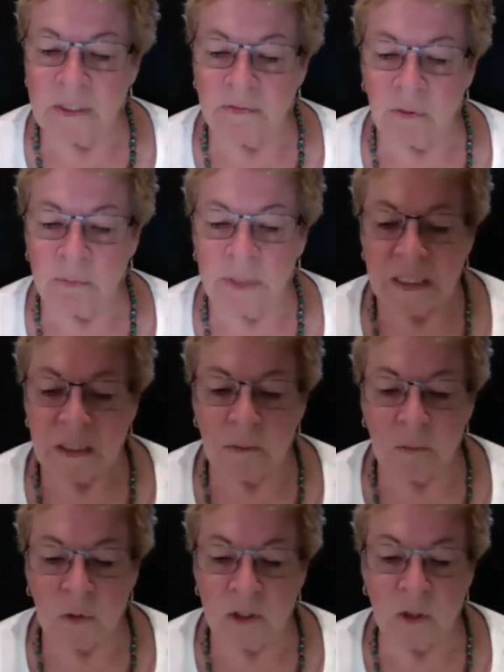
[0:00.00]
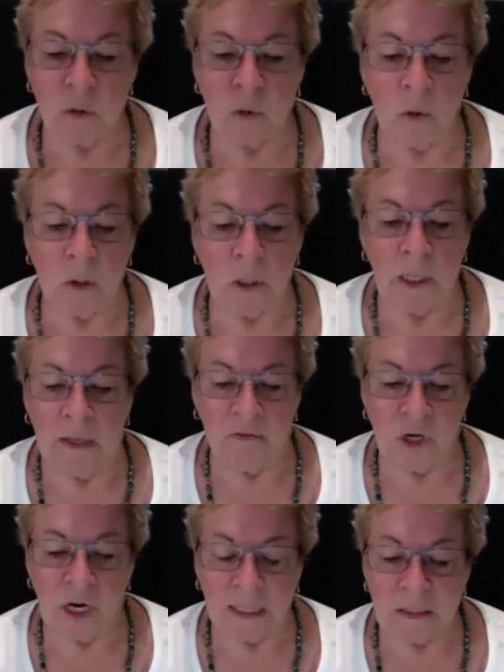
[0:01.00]
of Episcopal School of
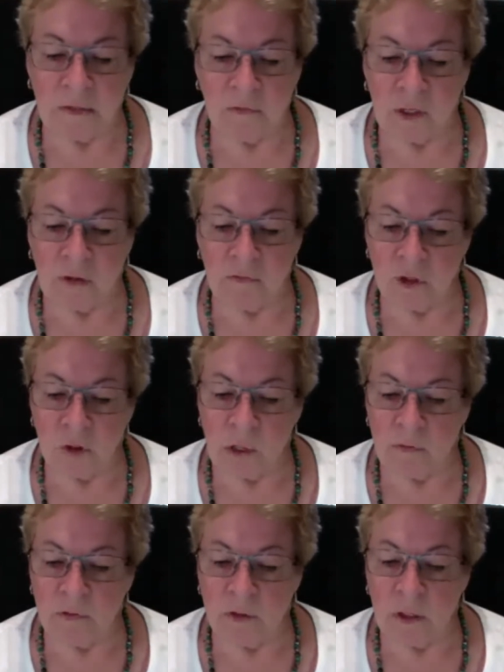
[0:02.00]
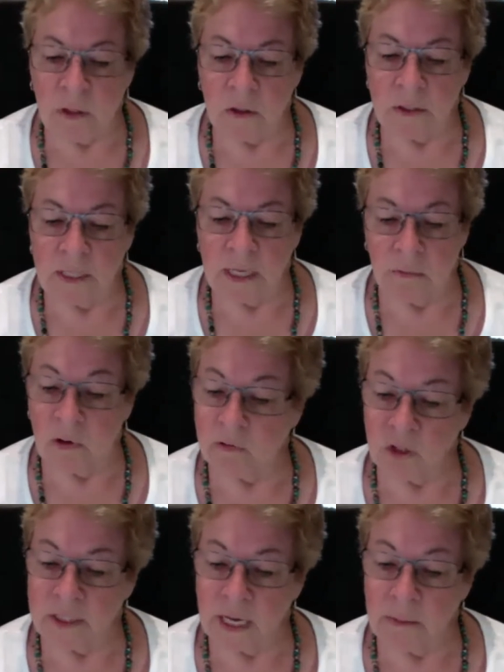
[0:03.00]
Jacksonville for 12 years and
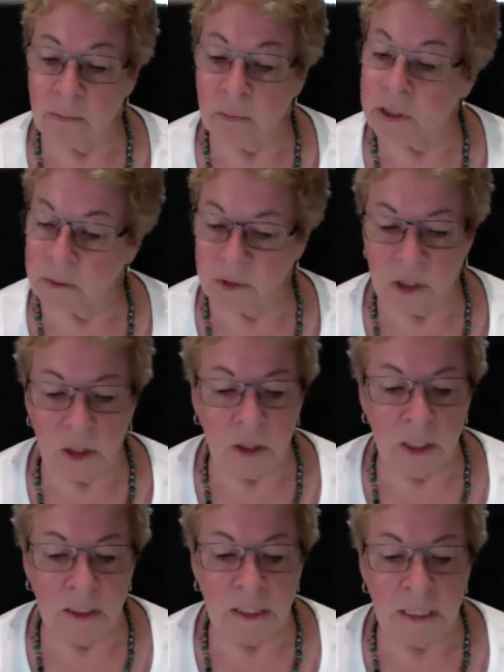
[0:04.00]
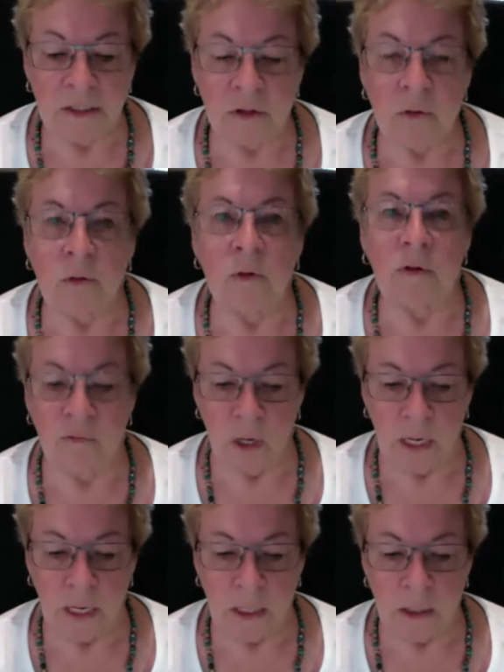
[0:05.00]
Riverside Presbyterian Day School for
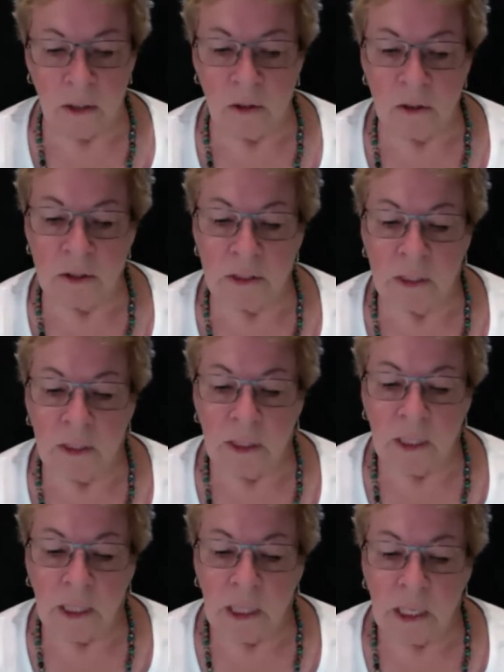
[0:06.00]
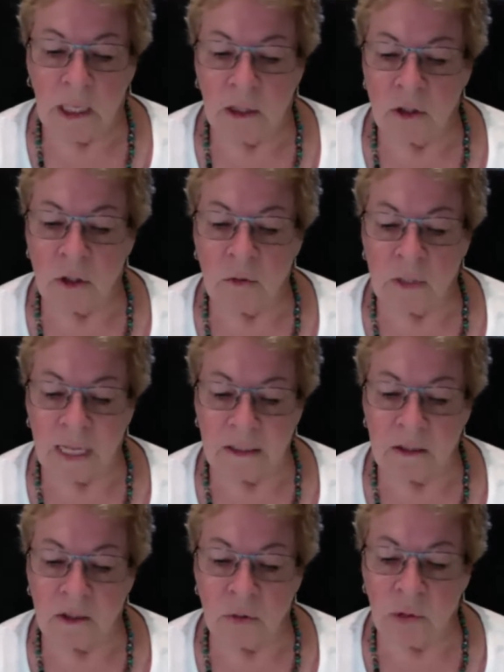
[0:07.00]
8 years. In
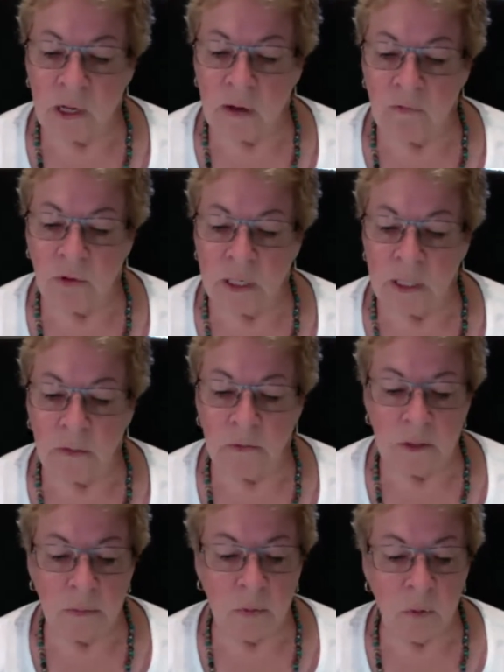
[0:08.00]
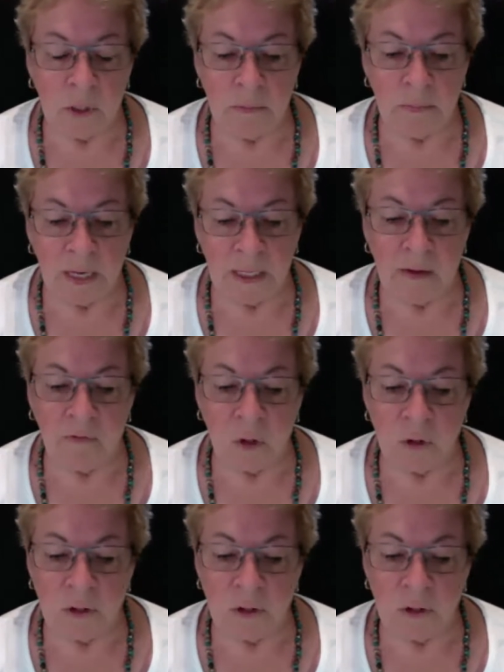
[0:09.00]
2012, Randy was appointed by Governor